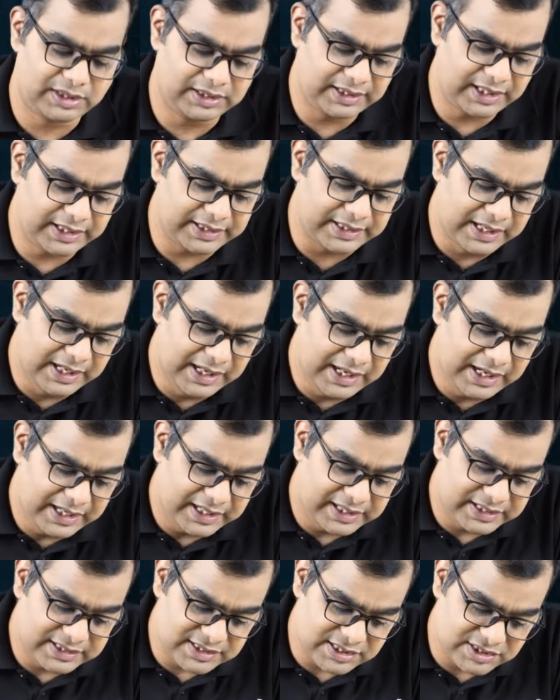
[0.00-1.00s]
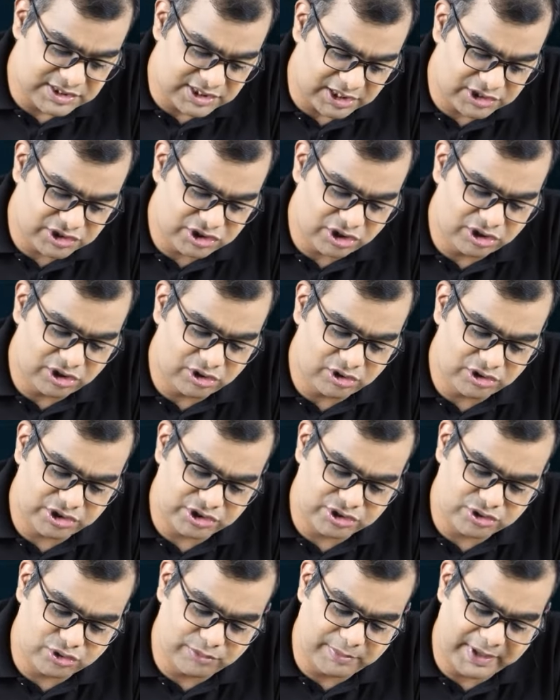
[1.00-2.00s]
Right. It is a structured note
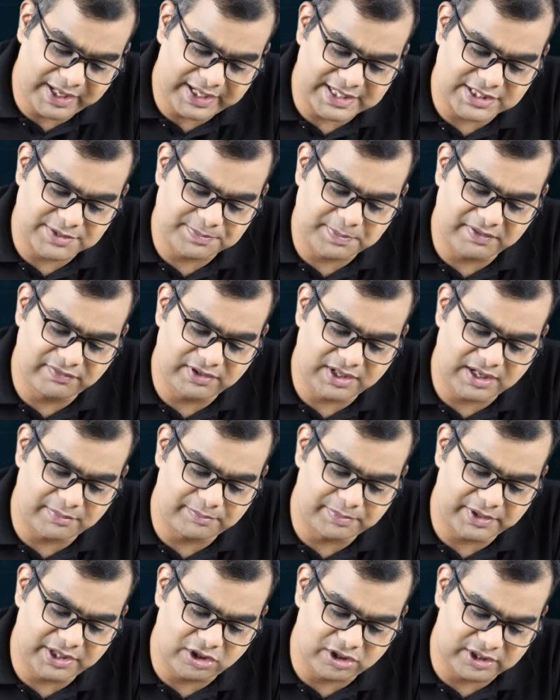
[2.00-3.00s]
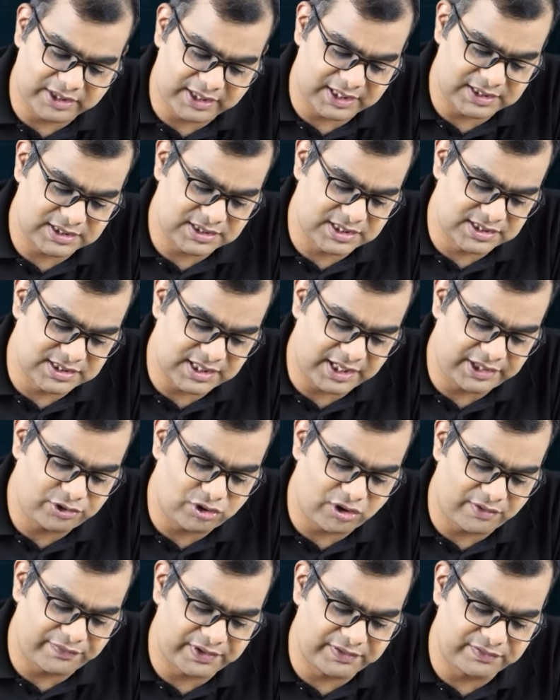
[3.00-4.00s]
issued by an SPV company or trust designed
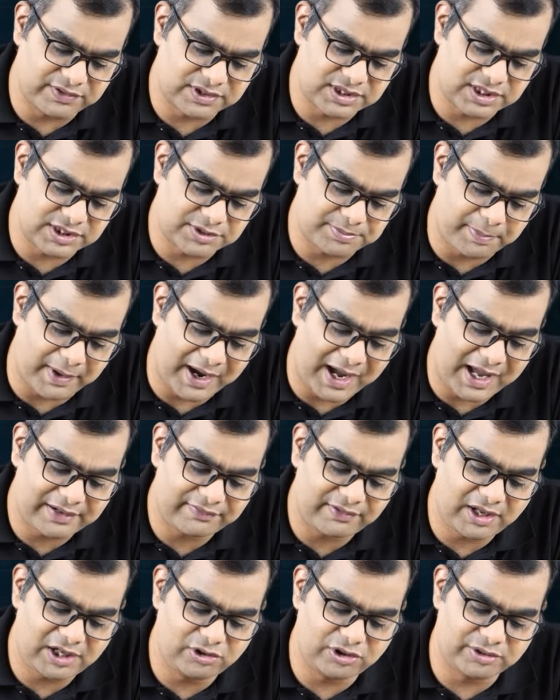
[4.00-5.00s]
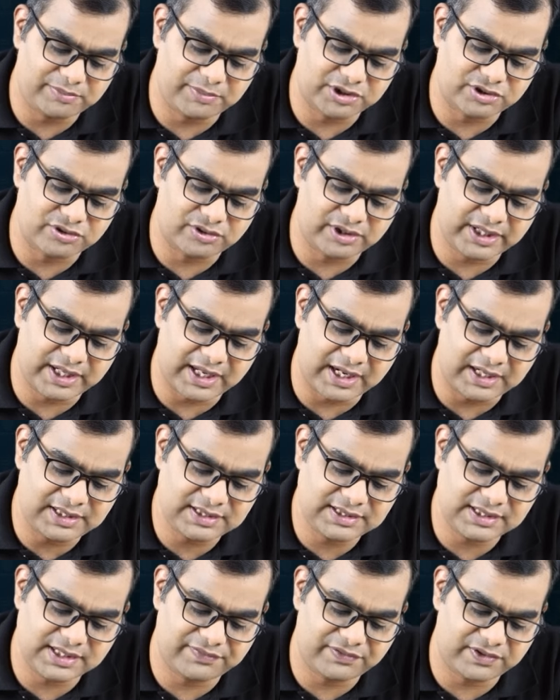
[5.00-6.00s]
to offer investors par value at maturity
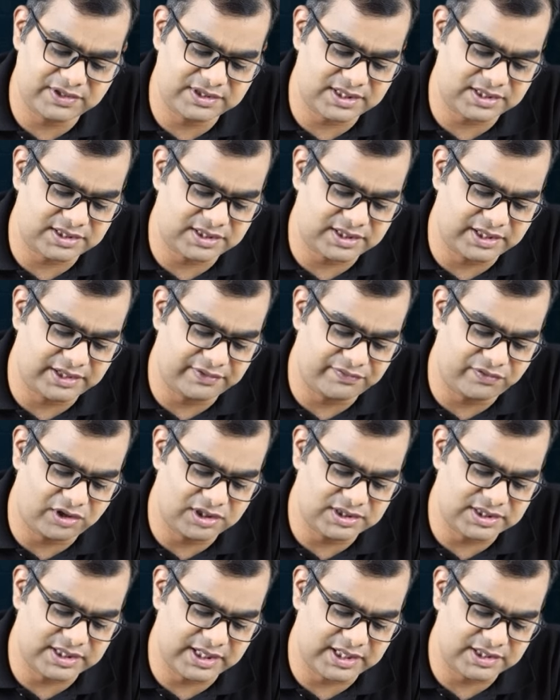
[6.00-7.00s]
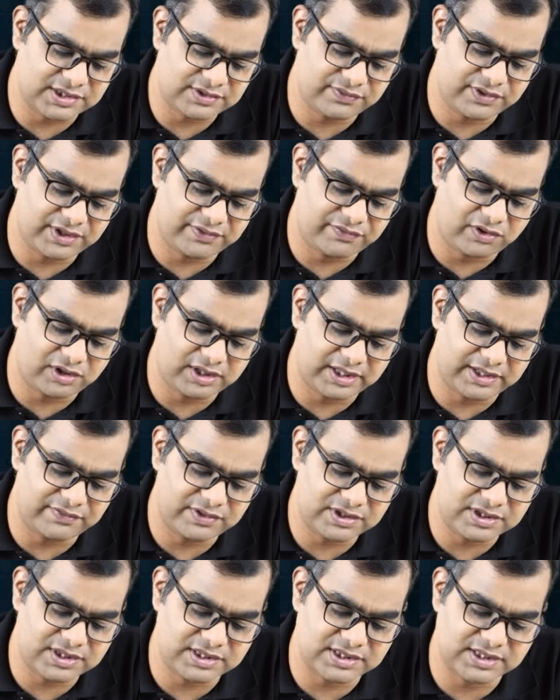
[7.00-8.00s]
unless the reference entity defaults. In case of default, the
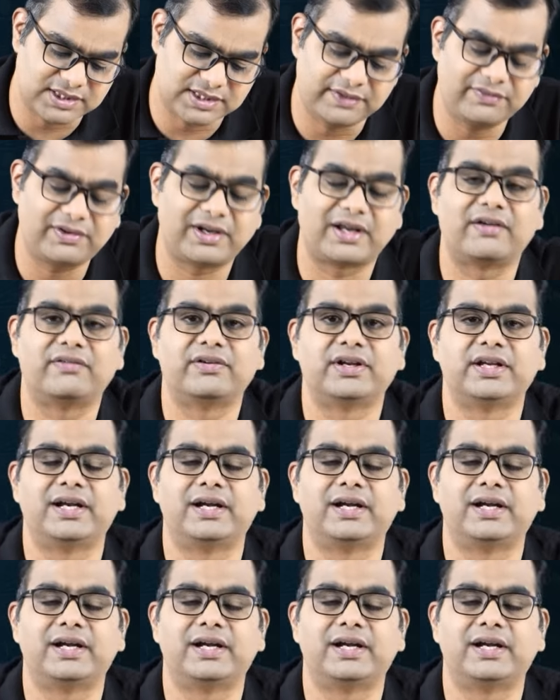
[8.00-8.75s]
investors receive recovery